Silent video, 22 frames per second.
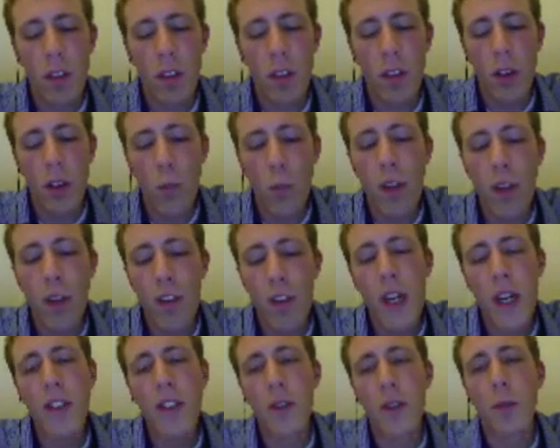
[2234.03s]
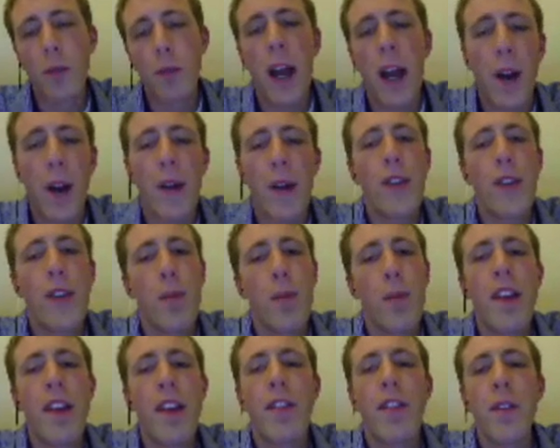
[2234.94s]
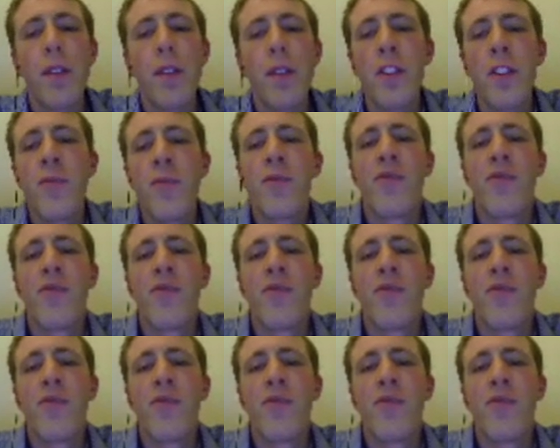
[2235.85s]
we have tried to migrate to Maven